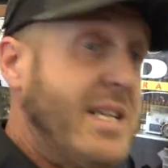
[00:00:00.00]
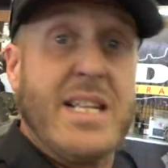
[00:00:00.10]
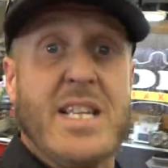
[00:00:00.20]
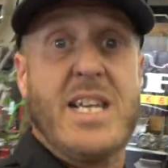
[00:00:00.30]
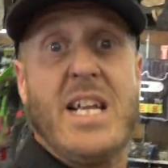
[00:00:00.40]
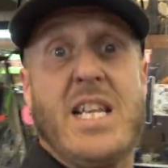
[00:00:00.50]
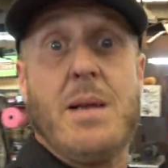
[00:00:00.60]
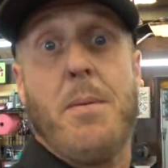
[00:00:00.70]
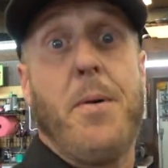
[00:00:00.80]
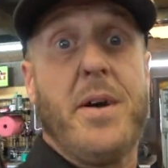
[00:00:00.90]
take this
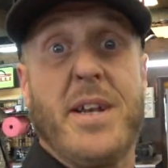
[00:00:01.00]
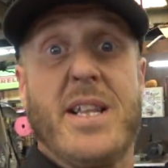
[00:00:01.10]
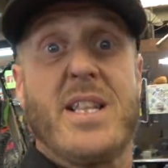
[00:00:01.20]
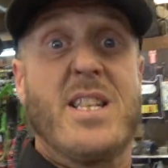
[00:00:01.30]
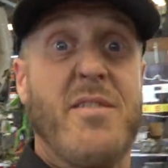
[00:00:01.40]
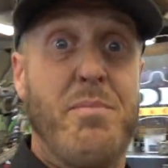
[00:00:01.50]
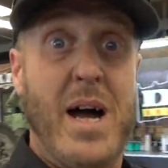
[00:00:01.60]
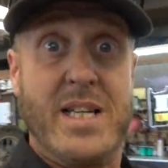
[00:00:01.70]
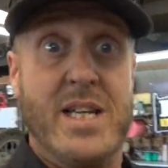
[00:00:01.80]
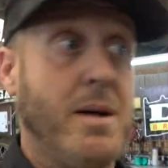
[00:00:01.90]
KTM apart and get the stuff
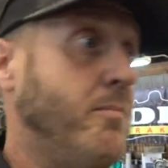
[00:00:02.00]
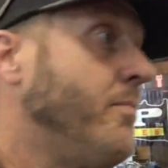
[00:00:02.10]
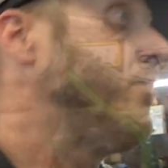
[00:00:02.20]
boxed up.